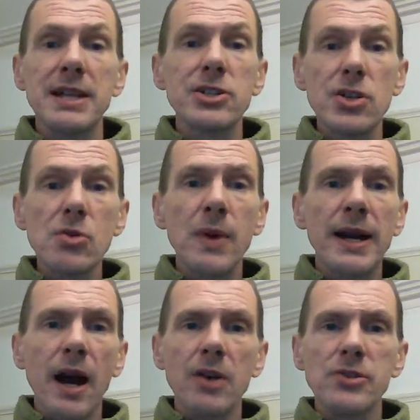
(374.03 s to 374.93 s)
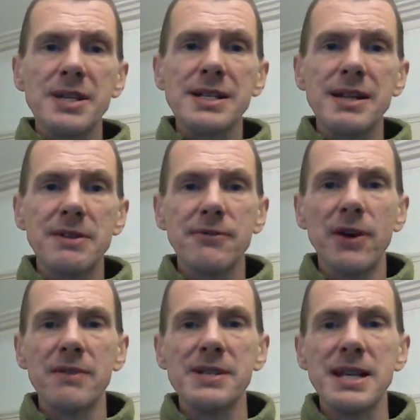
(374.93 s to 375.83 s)
They do win
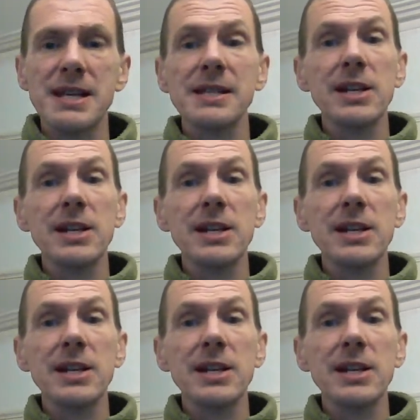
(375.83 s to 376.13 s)
175 seats.